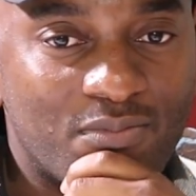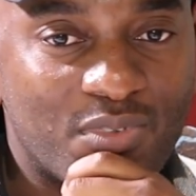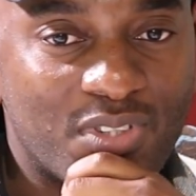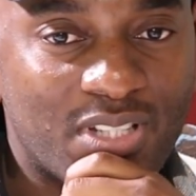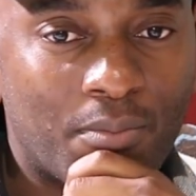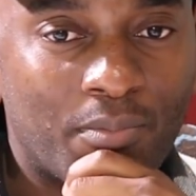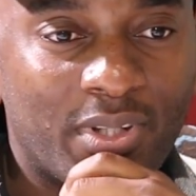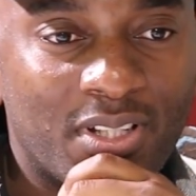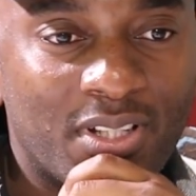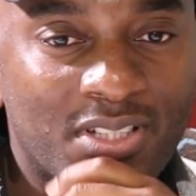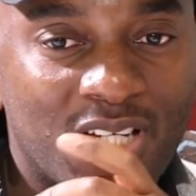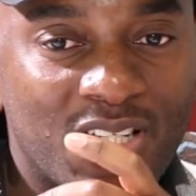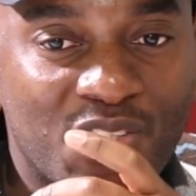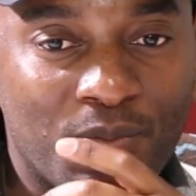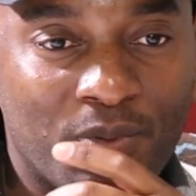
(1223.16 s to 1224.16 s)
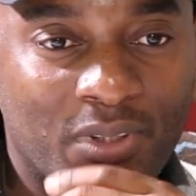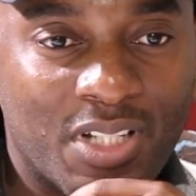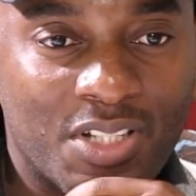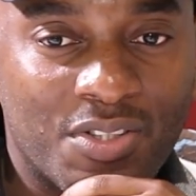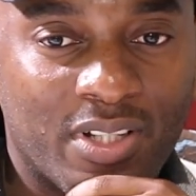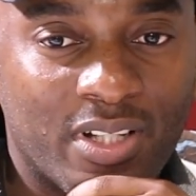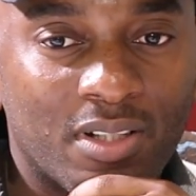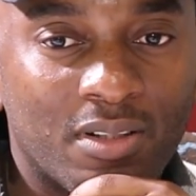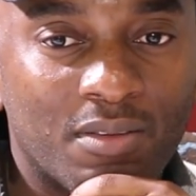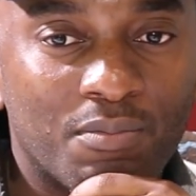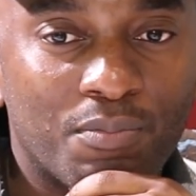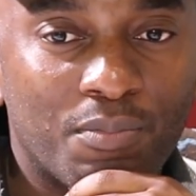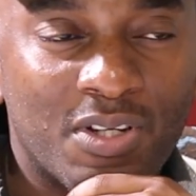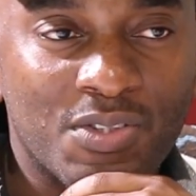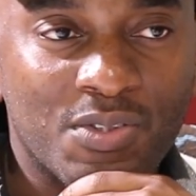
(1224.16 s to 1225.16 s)
something tangible that you can
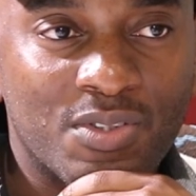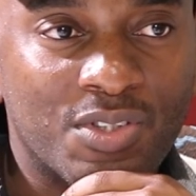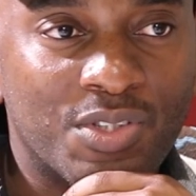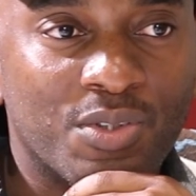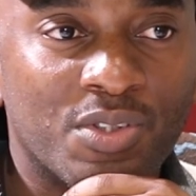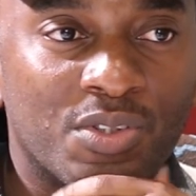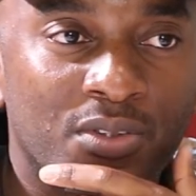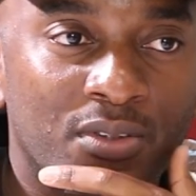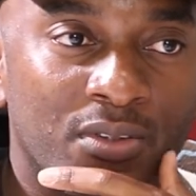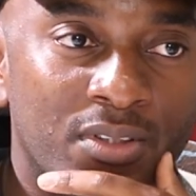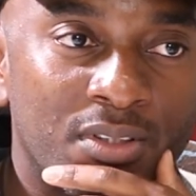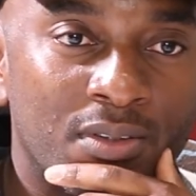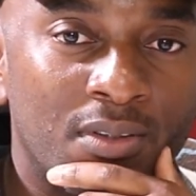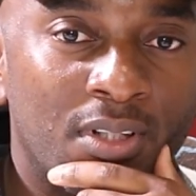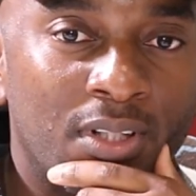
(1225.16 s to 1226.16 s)
pass on to your children.